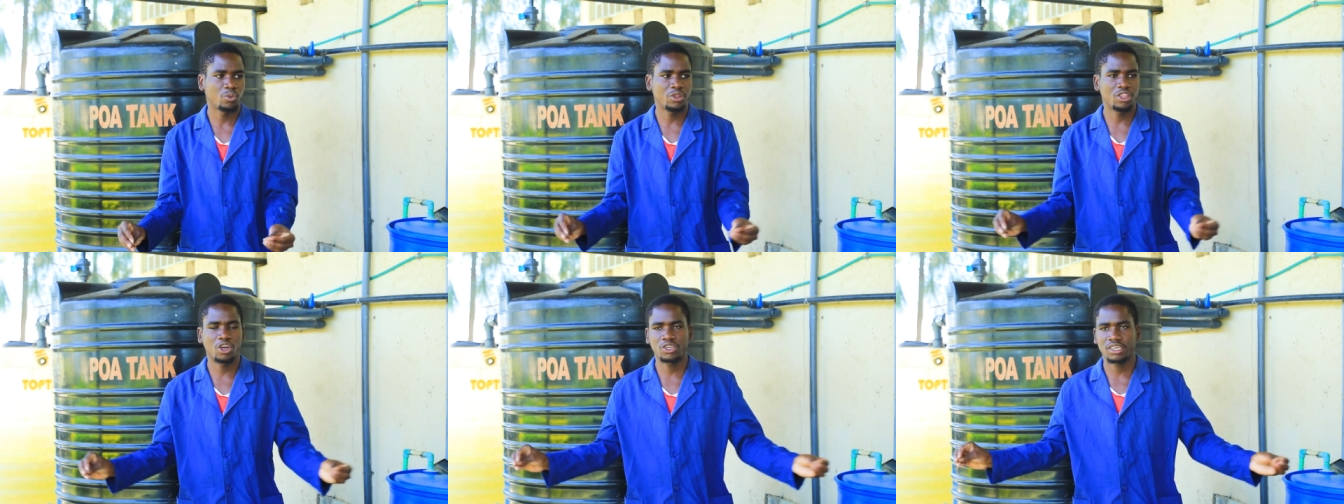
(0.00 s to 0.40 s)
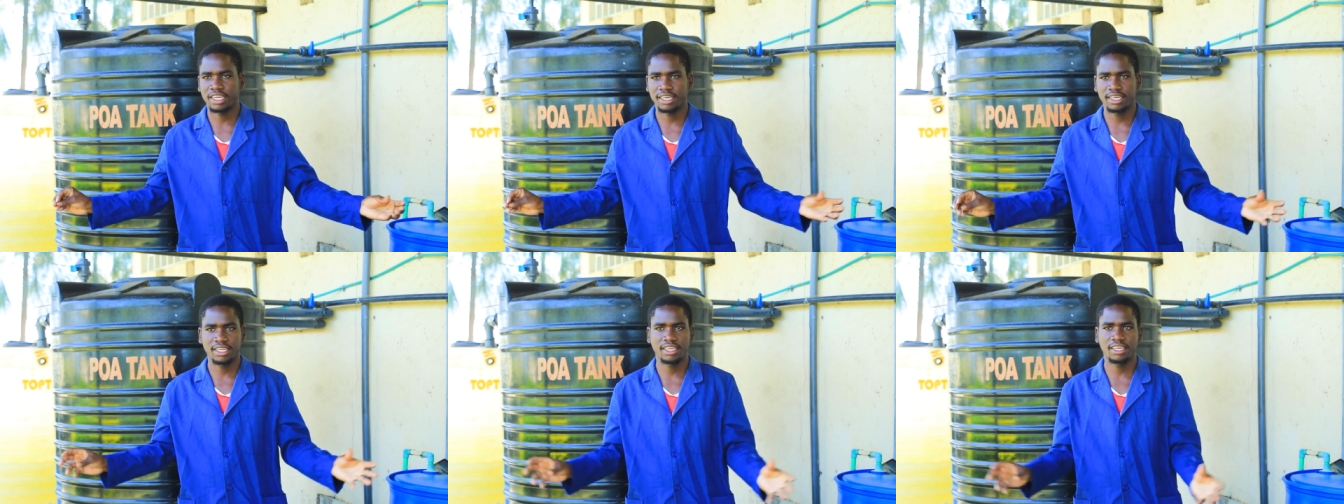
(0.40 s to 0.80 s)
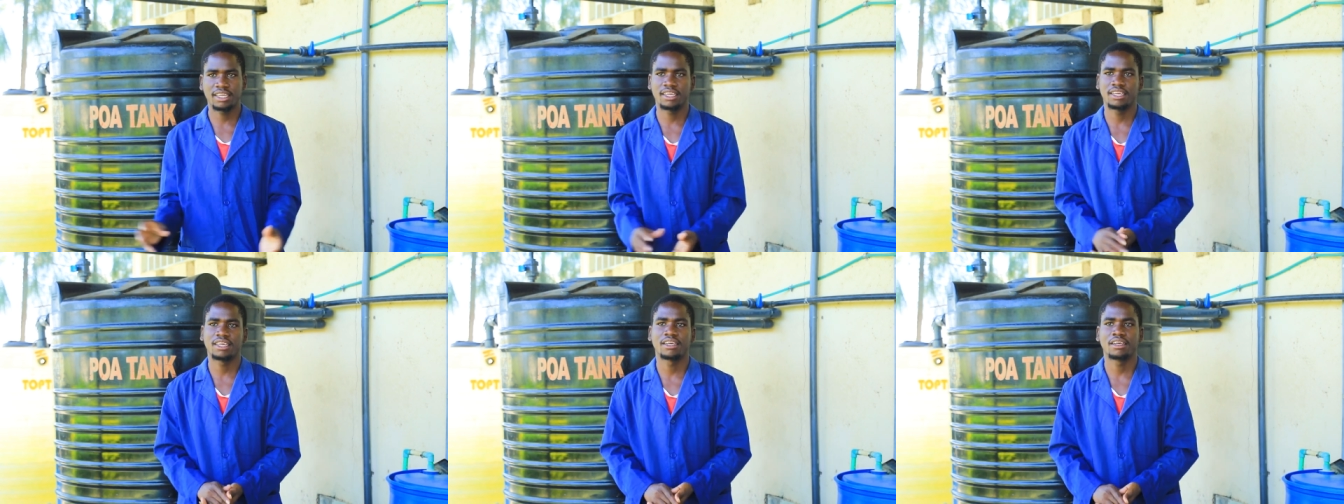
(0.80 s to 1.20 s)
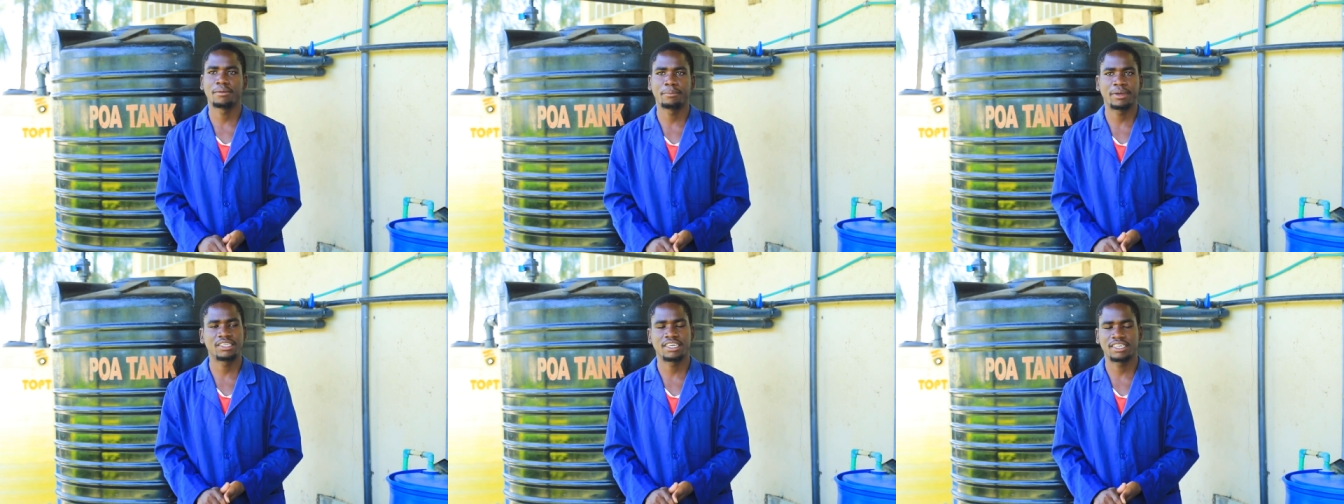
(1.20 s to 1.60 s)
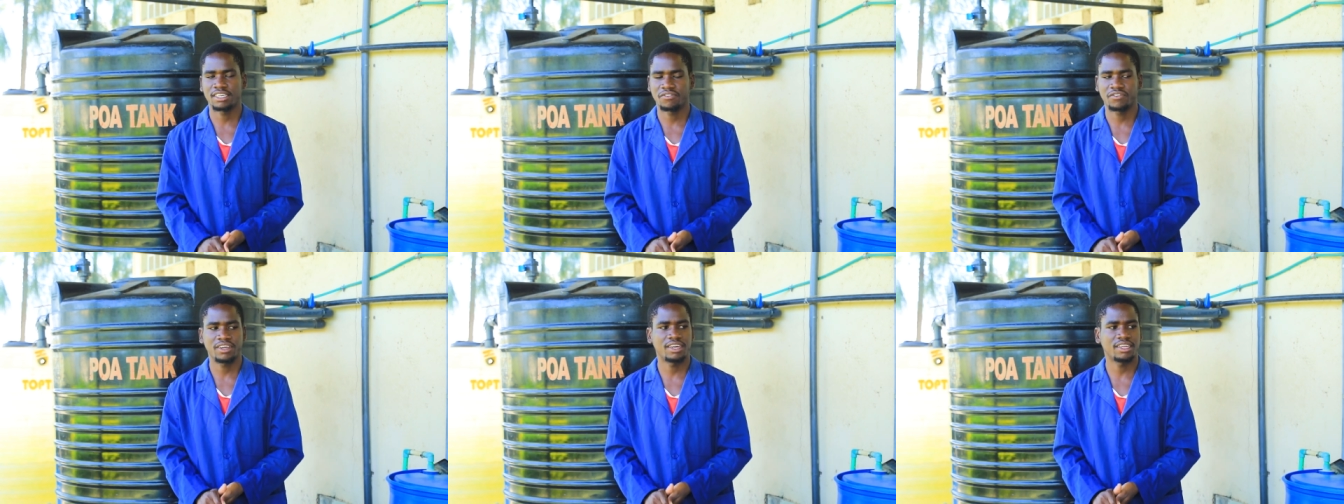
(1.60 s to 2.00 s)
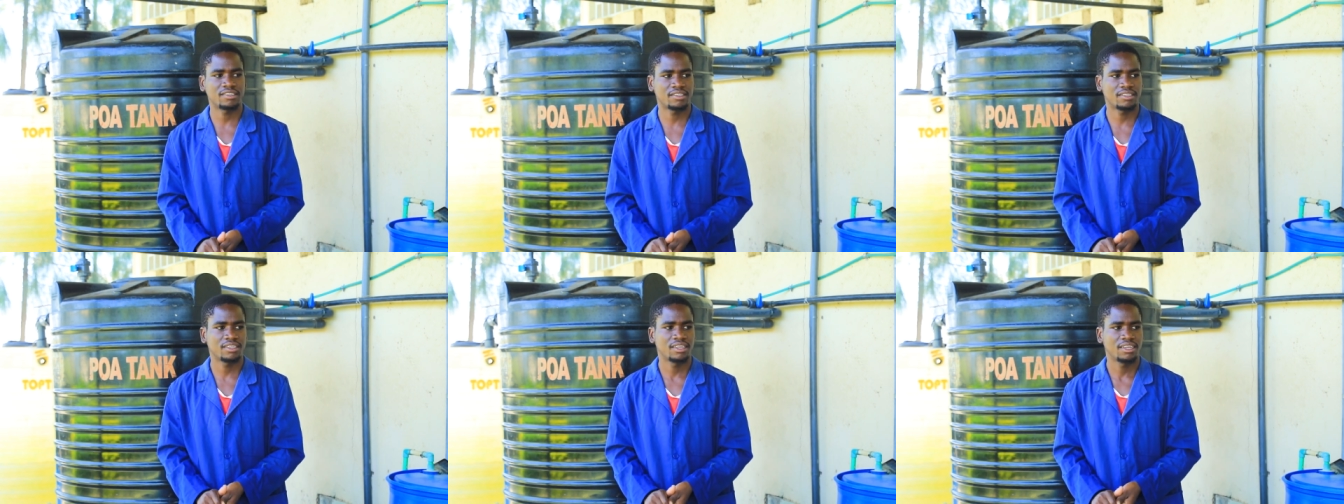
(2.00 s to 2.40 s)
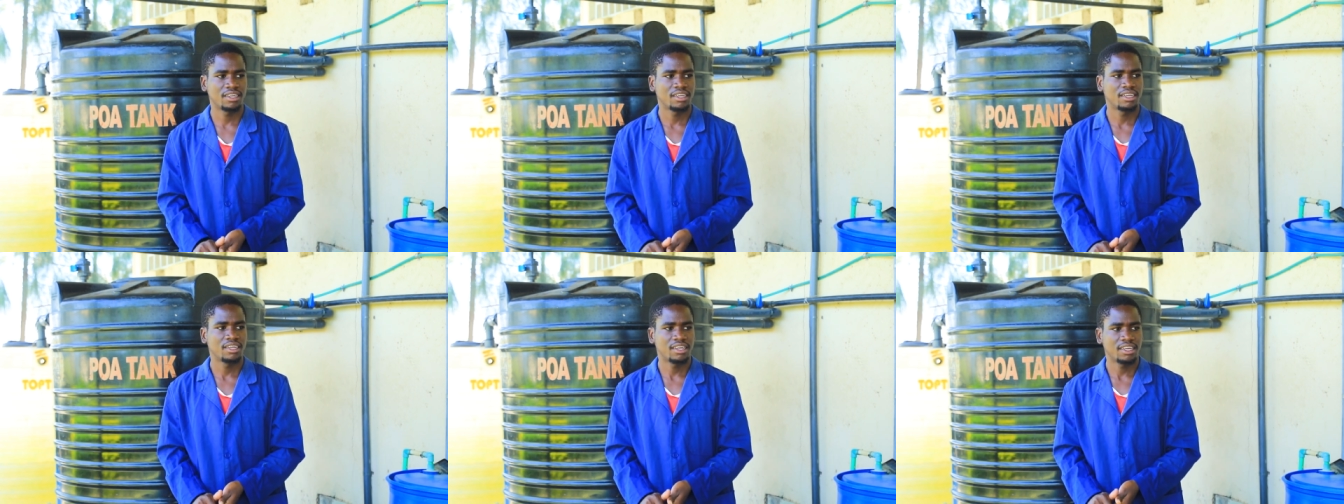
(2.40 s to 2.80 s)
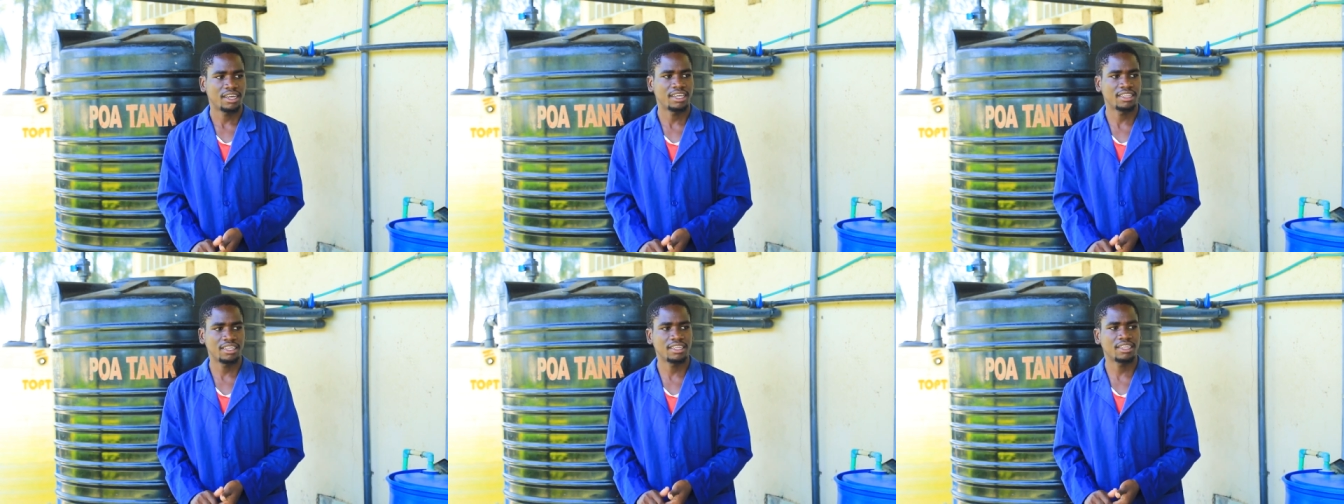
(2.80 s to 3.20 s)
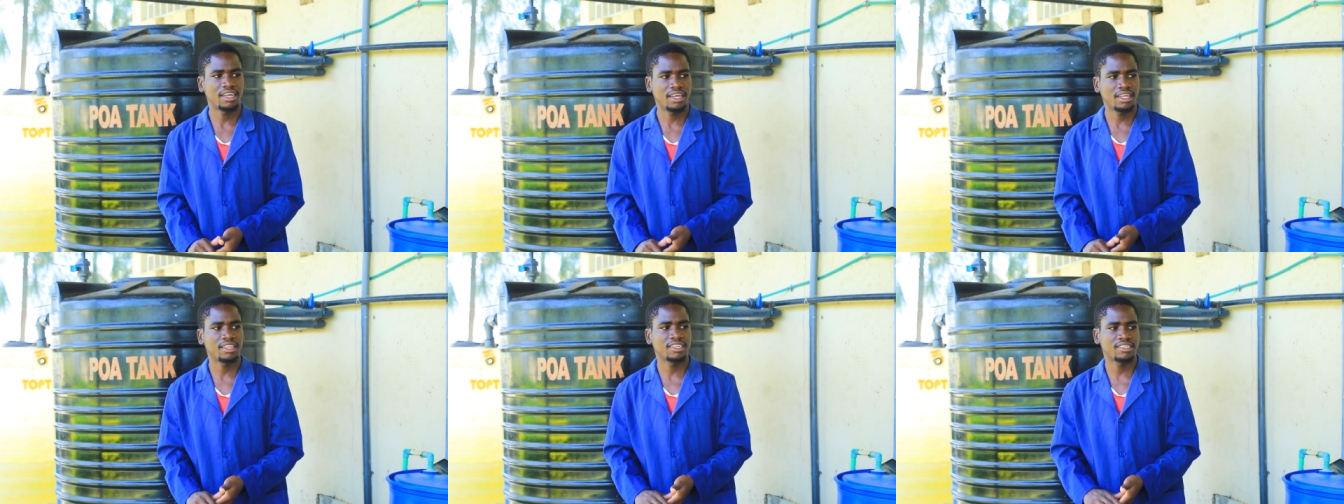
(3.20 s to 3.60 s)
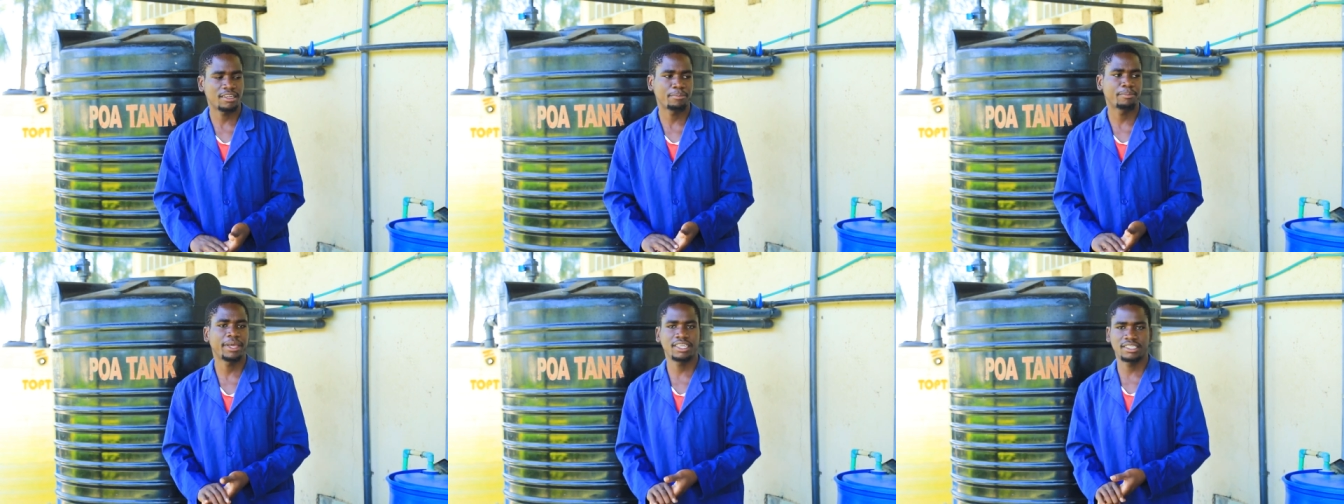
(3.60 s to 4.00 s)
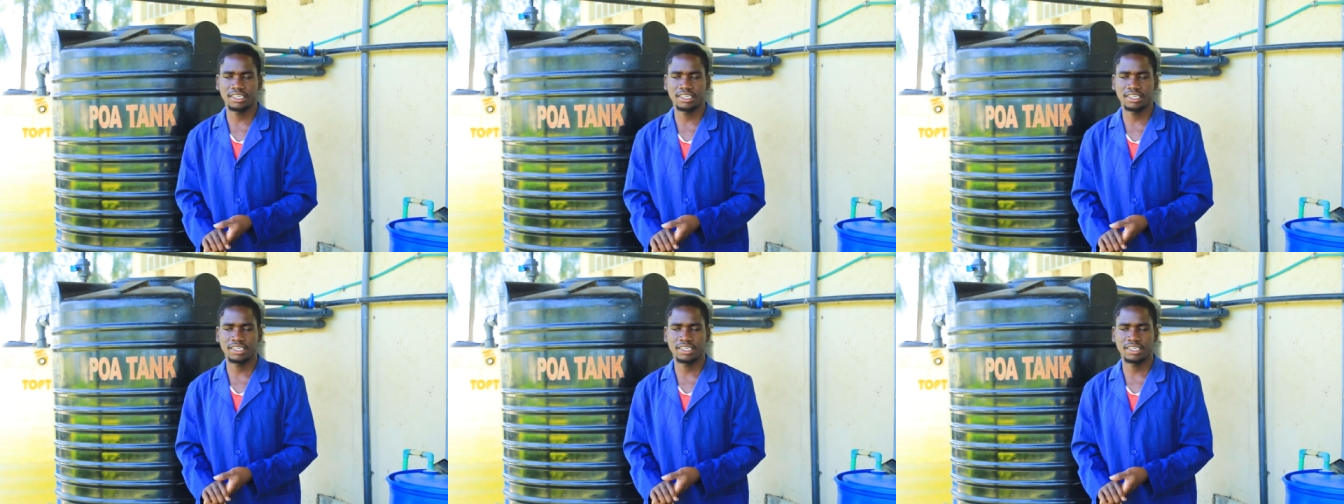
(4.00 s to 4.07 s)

without any major interference. I think that's a